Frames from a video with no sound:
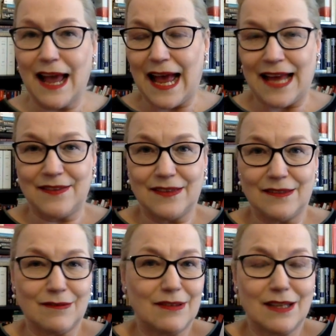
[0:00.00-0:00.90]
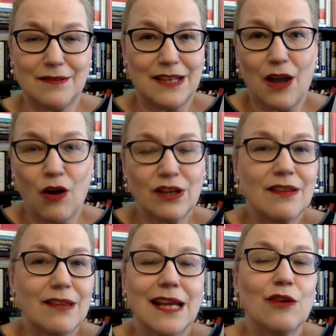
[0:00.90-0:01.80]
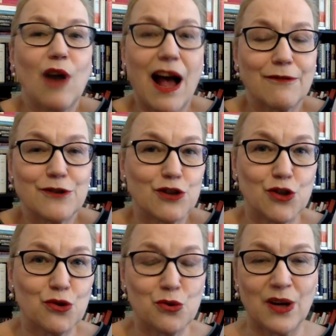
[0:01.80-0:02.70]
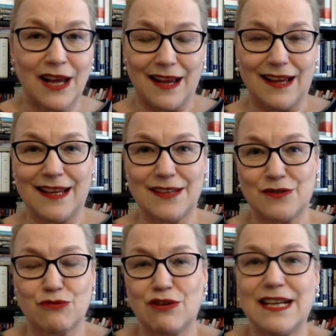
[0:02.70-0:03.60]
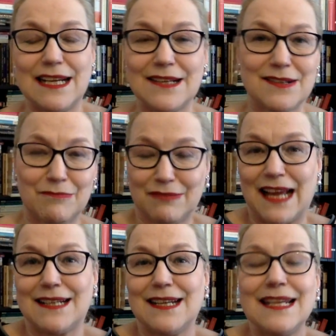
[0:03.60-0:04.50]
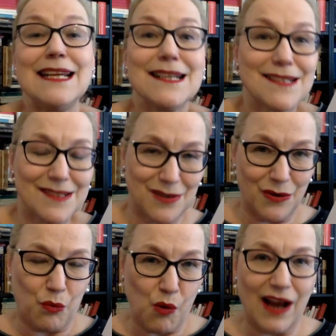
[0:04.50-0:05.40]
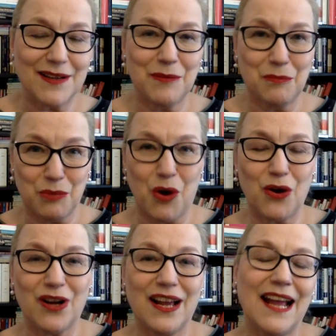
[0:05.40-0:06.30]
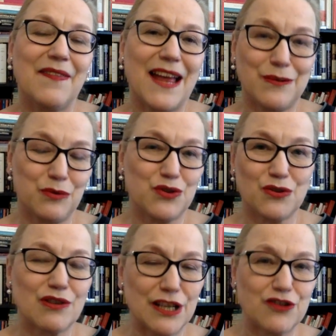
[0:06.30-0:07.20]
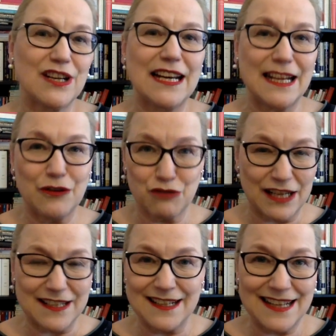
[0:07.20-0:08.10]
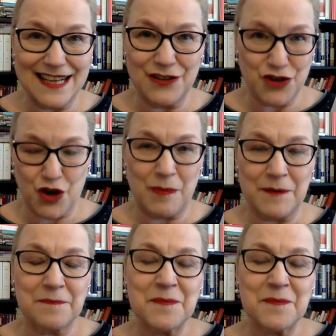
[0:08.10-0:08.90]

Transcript: And the, the only thing you have to do is read at least one book that was originally written in German.